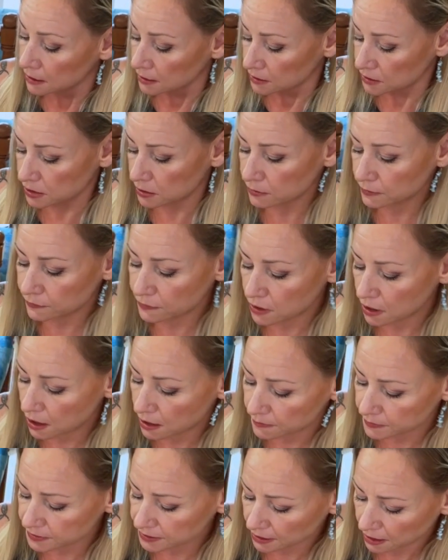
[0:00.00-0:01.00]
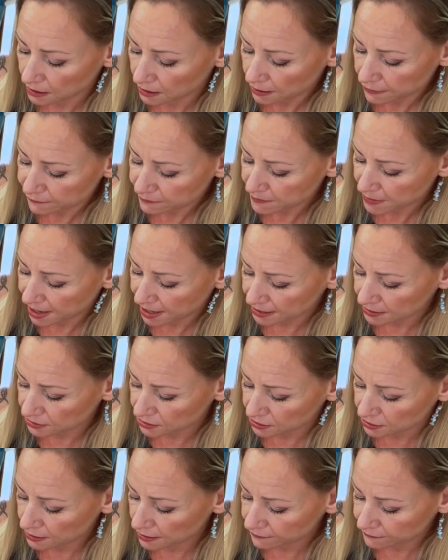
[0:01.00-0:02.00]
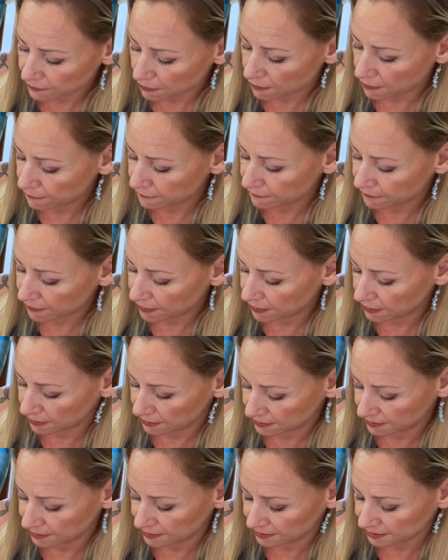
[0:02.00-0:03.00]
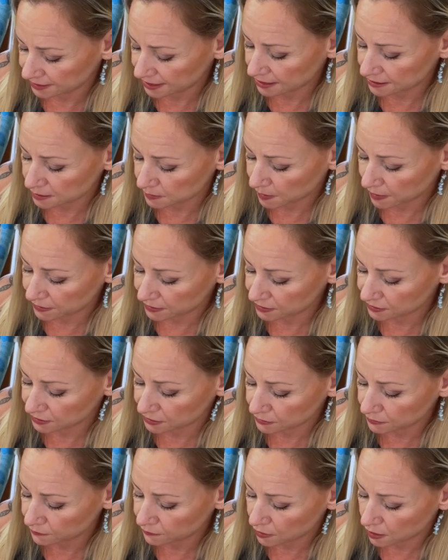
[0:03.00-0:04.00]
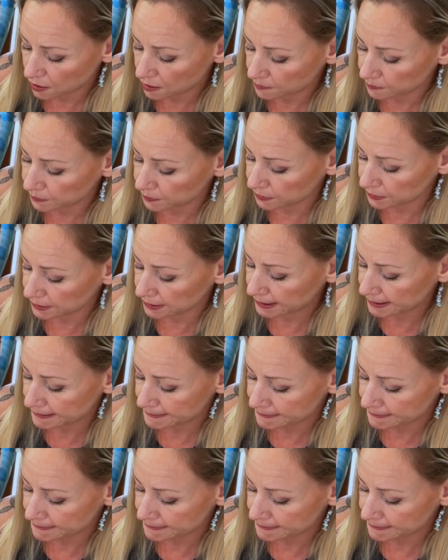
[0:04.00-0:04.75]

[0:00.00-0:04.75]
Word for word: Two of Cups, a love match, love offer. Tell us about this Two of Cups.